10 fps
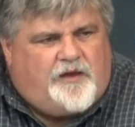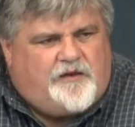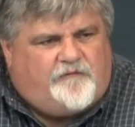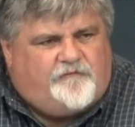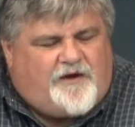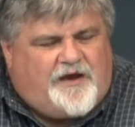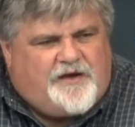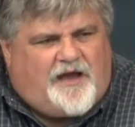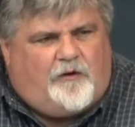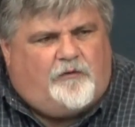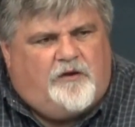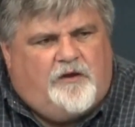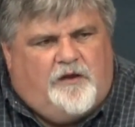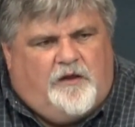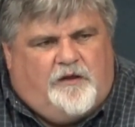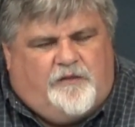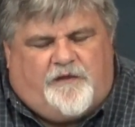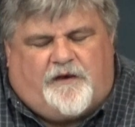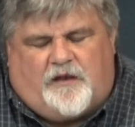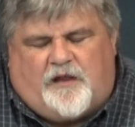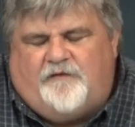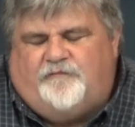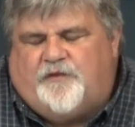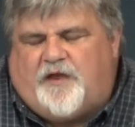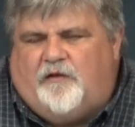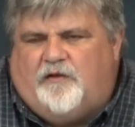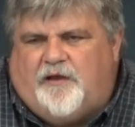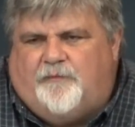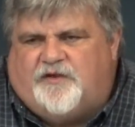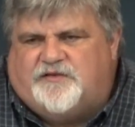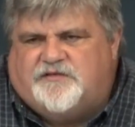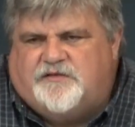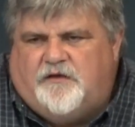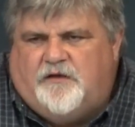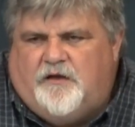And they find out that a life without limits